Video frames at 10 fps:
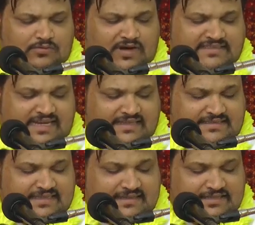whilst I
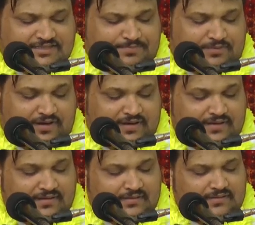say this prayer,
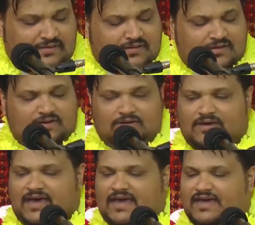
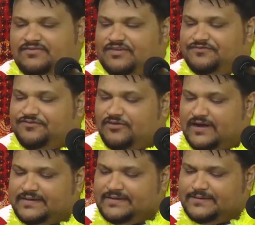I have a
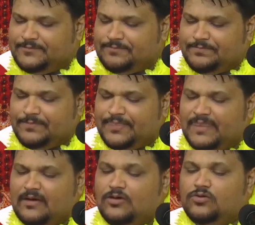friend
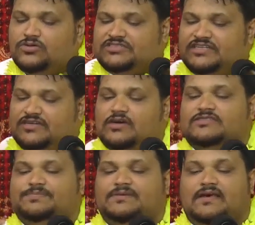who is in the
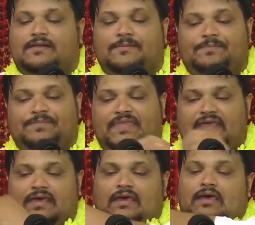hospital.
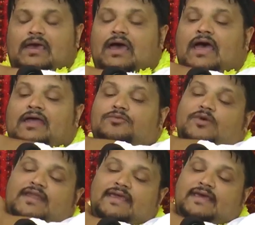And
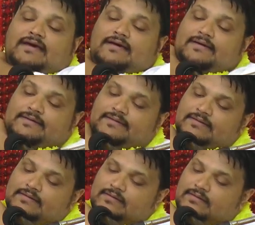when he
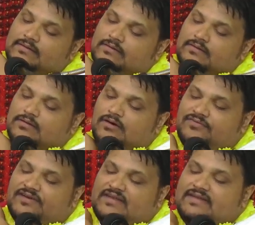heard
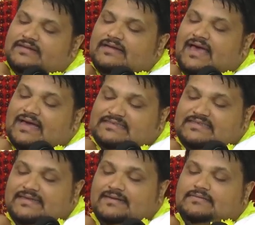of a little
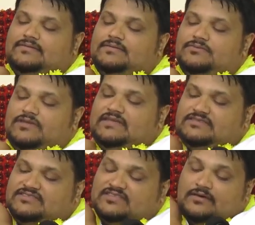accident with
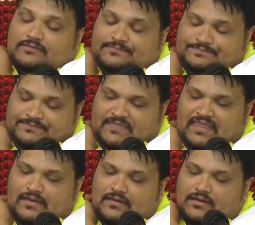his son,
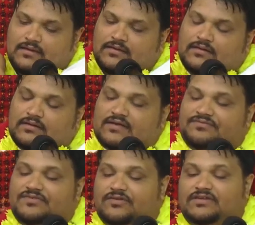he got a
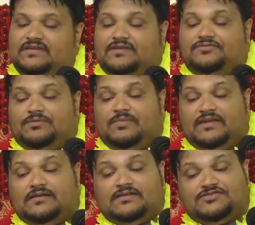very
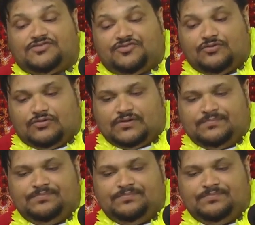detrimental stroke.